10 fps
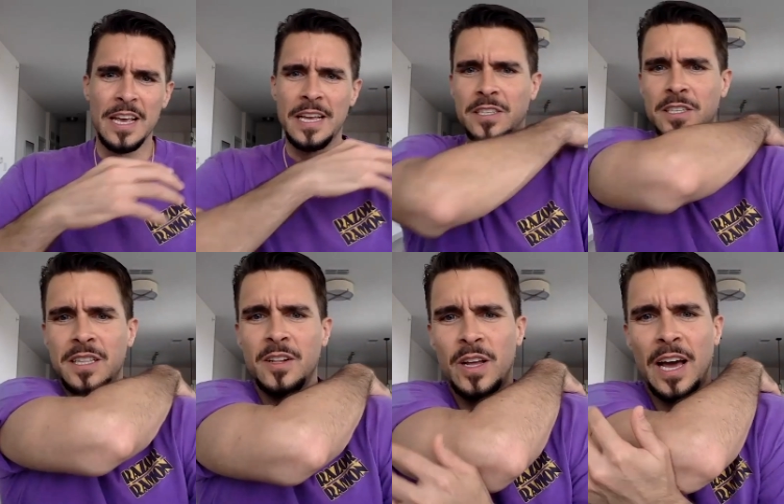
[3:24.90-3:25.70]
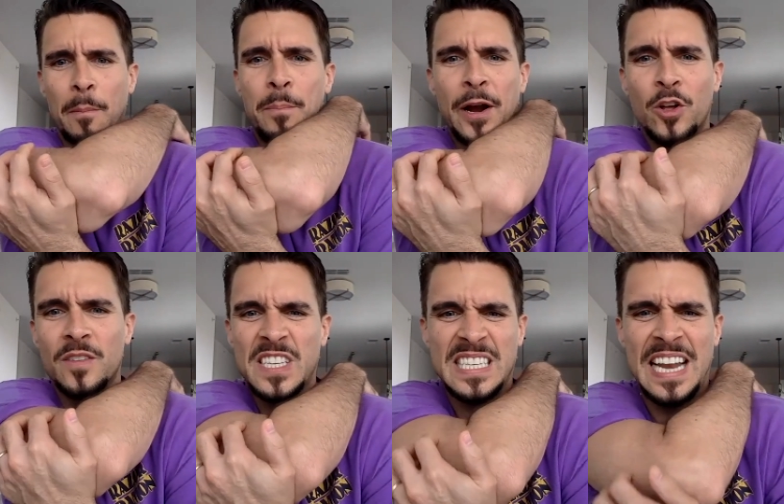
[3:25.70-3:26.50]
He's just literally got a barrel
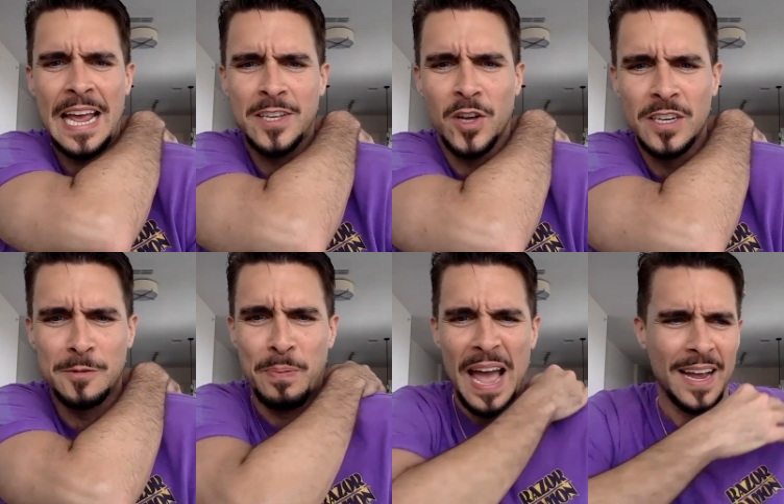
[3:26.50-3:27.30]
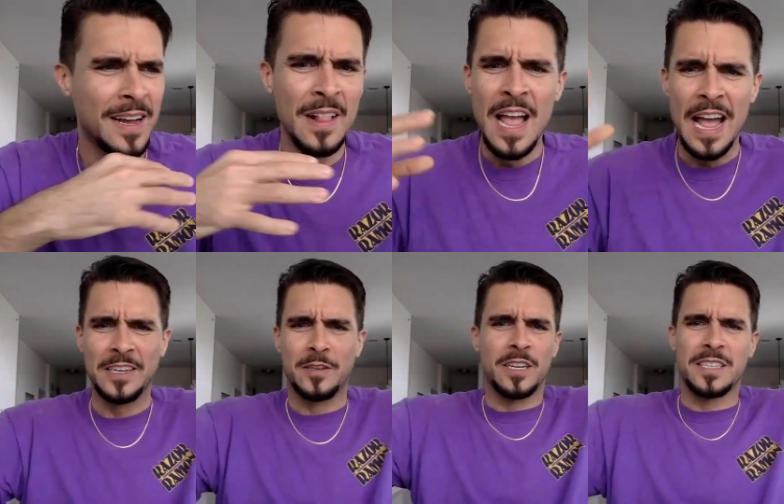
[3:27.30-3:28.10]
of snakes on his back. And
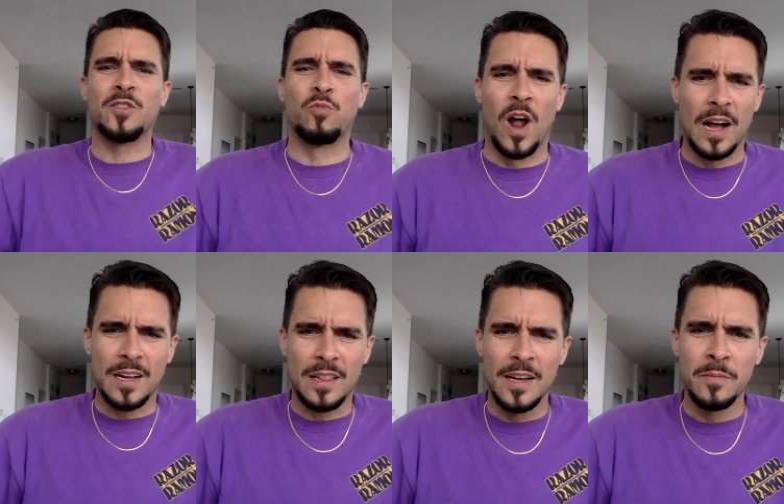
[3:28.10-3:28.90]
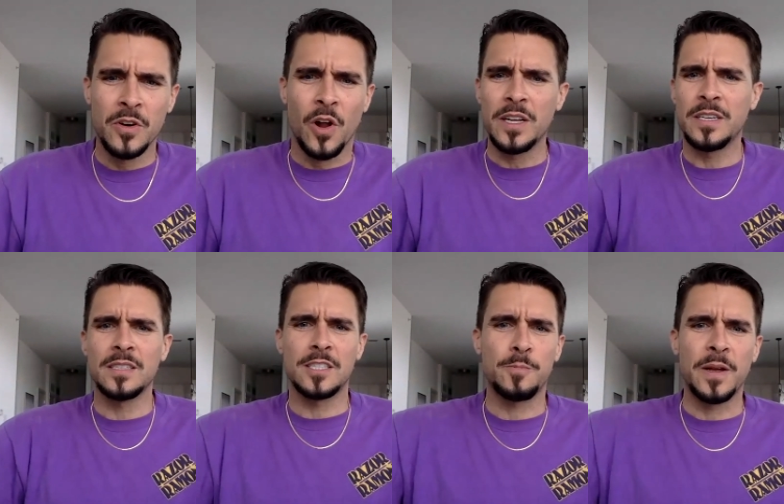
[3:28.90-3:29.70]
because he's a rock climber and all he
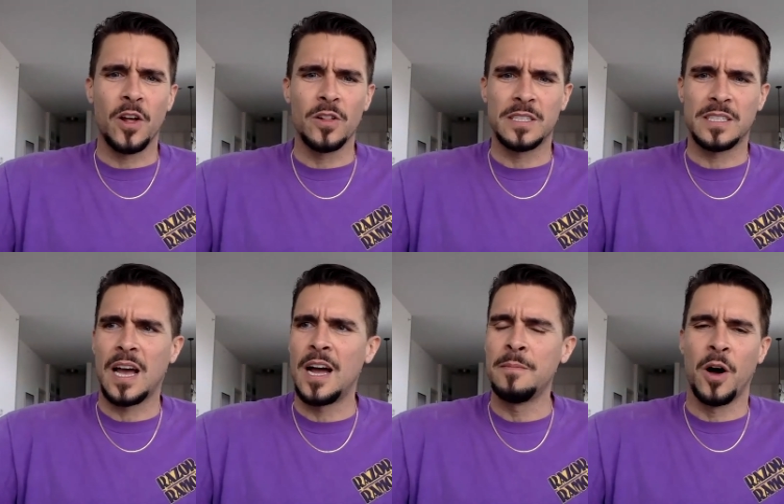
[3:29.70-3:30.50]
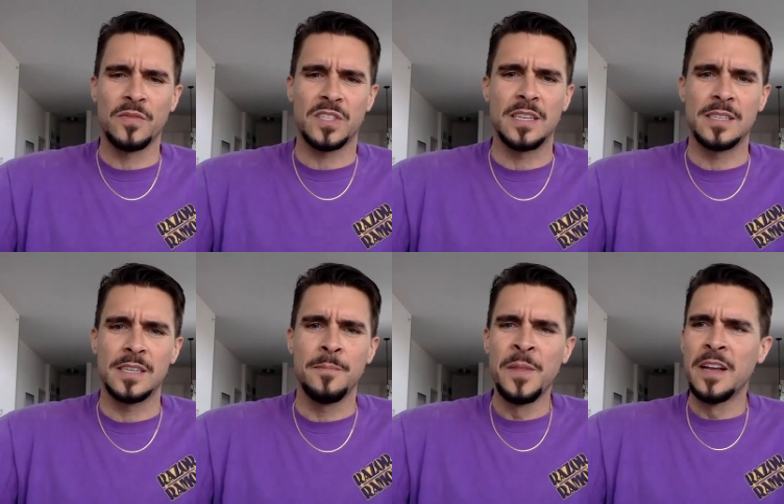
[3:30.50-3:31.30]
does is spend all his time off
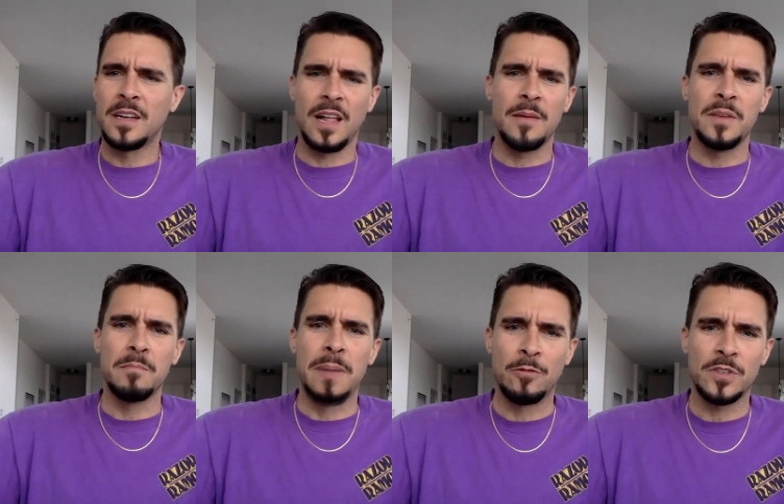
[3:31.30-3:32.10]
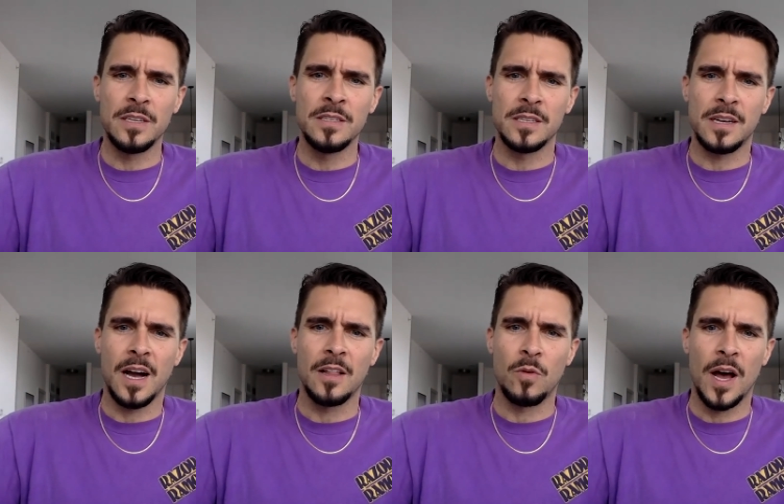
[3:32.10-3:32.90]
season climbing mountains in
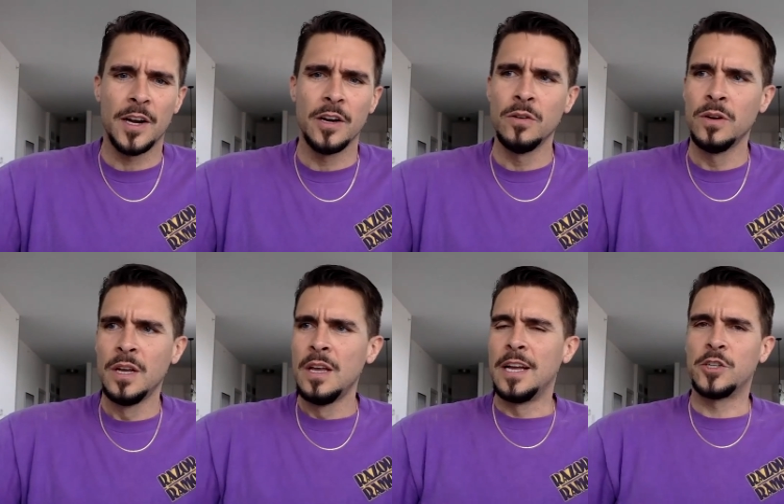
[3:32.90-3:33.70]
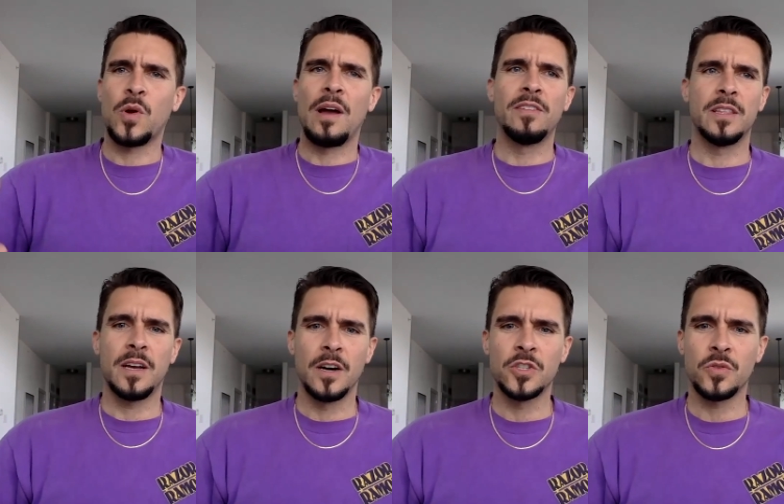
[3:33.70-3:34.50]
Colorado and traveling the
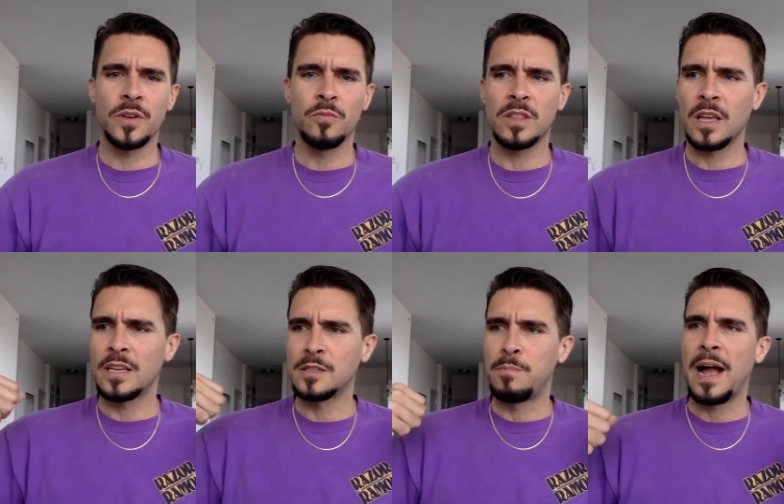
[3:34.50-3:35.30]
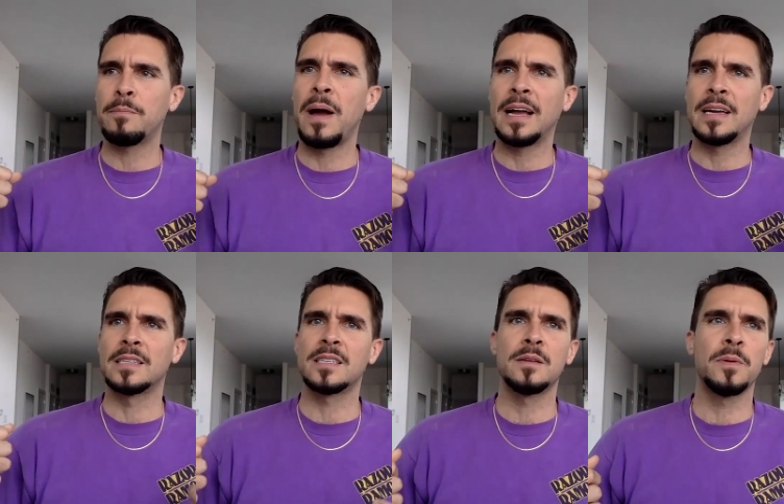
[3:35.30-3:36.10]
country with like his backpack and a
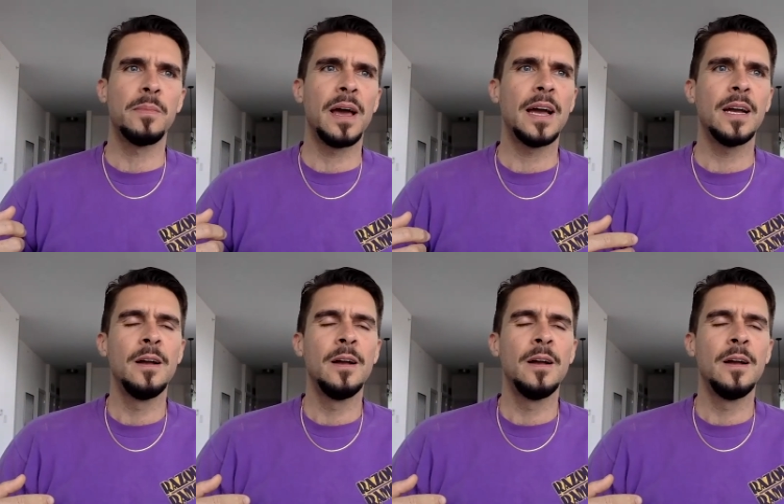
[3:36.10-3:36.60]
sleeping bag.